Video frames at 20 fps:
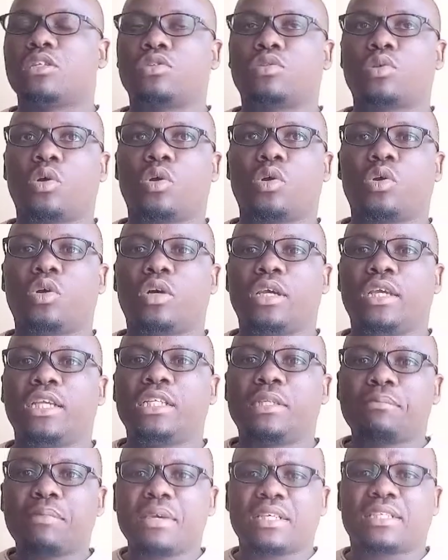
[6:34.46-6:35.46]
So
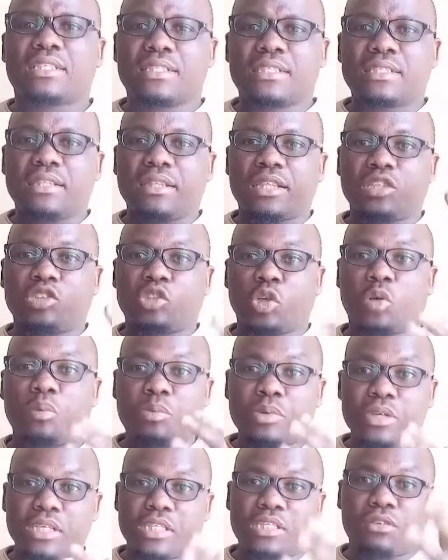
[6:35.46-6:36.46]
it makes the
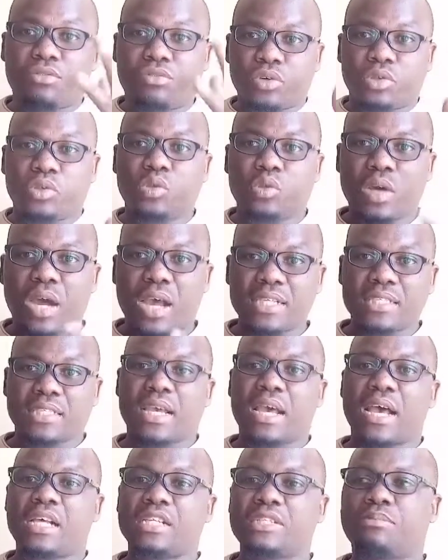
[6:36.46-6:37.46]
job easy for you as
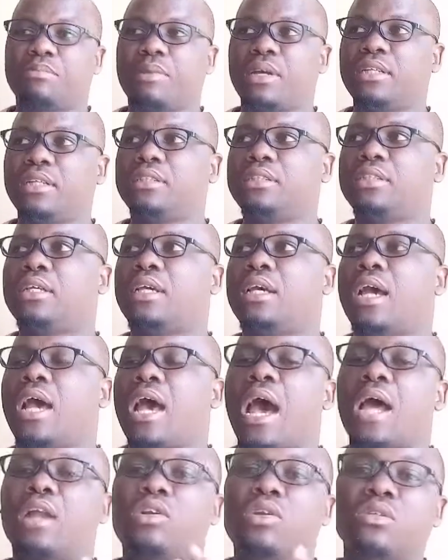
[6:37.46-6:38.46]
a husband,
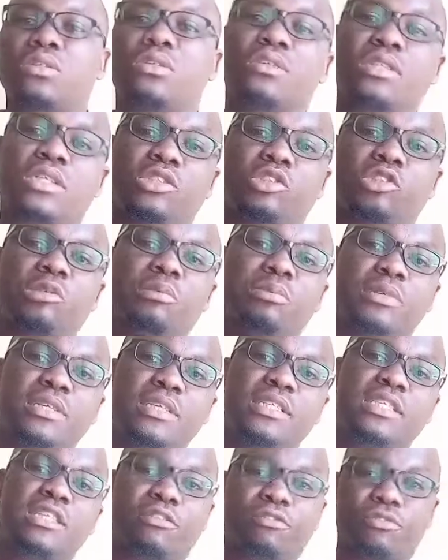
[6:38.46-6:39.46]
and also the job
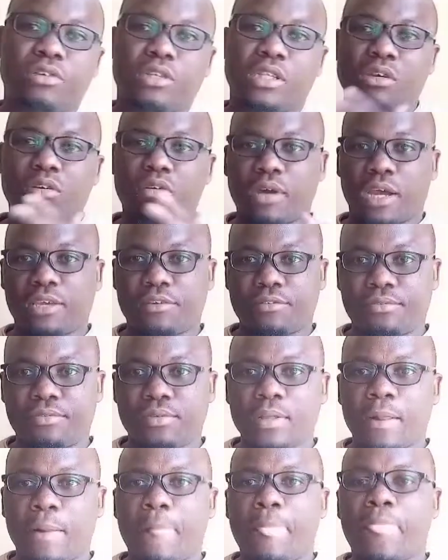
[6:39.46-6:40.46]
easier for the
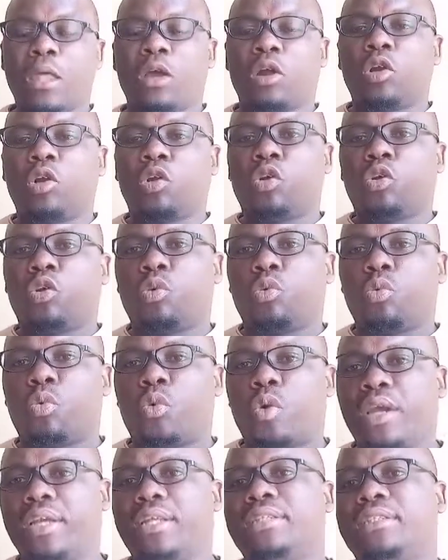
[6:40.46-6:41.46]
wife,
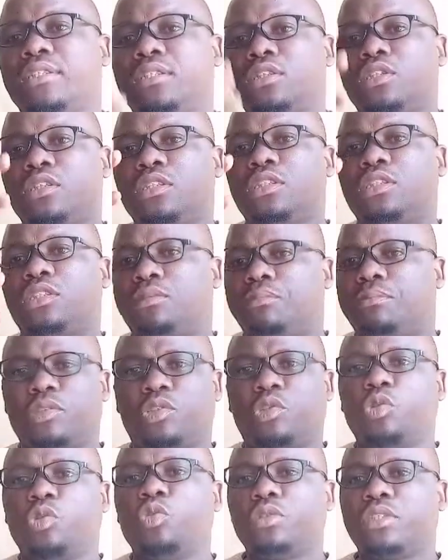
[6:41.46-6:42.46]
when
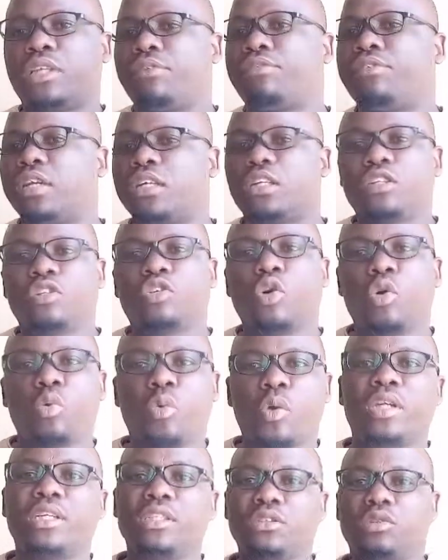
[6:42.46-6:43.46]
she will definitely know
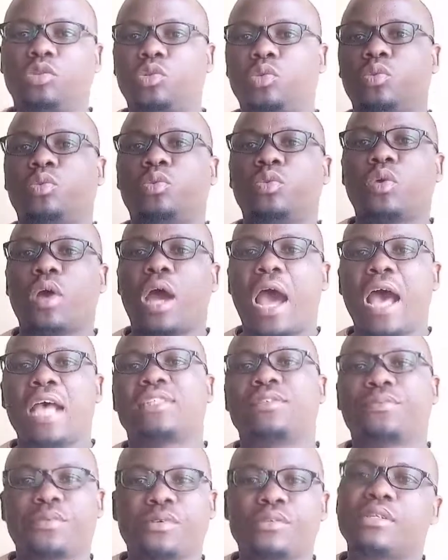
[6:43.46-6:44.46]
when to
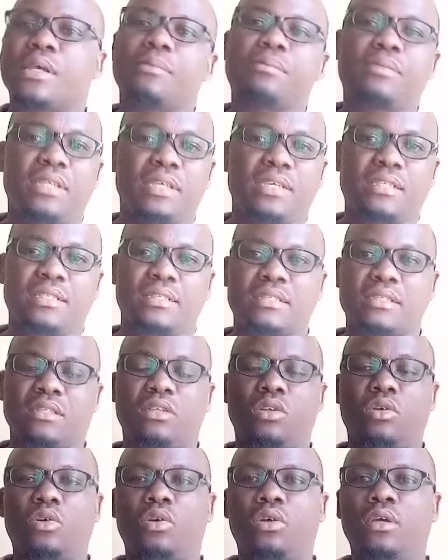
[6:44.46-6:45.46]
ask for some things,
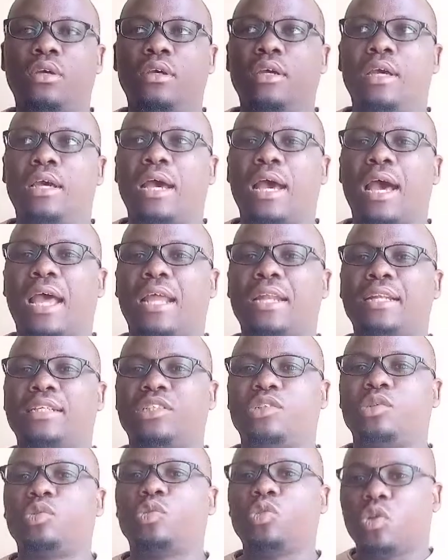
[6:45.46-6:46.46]
and
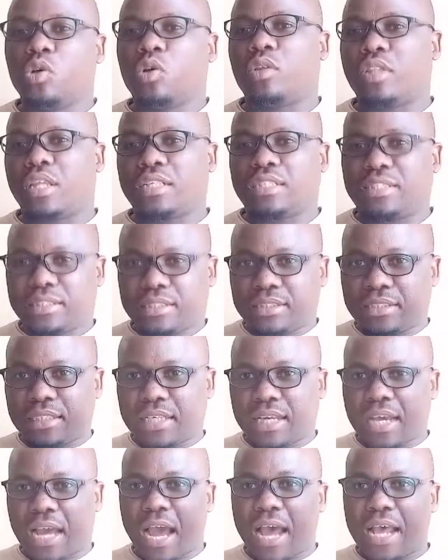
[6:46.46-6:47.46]
she'll know that
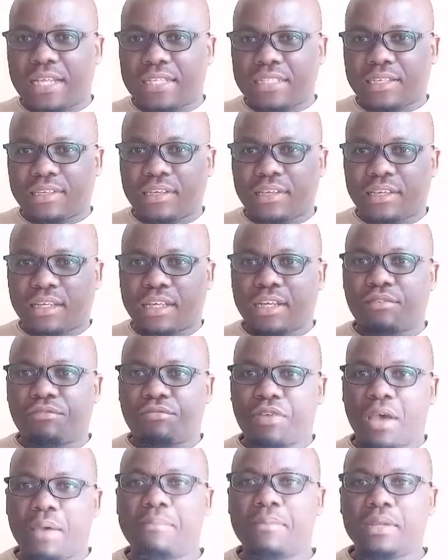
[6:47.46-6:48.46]
as a
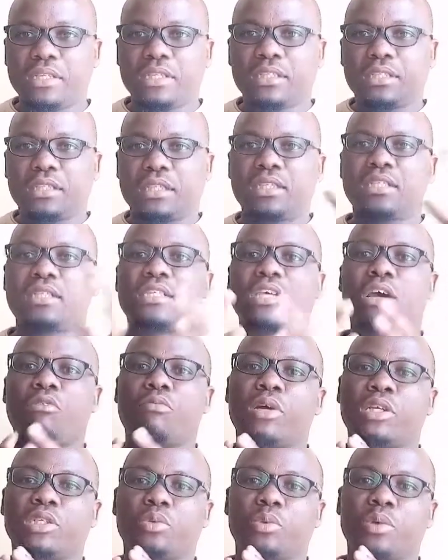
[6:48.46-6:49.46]
family, this is how
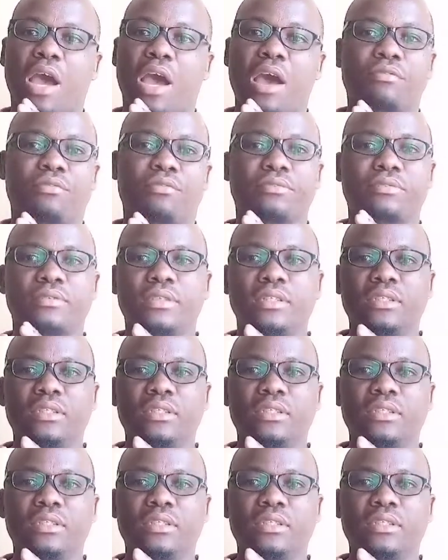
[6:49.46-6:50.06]
much we have,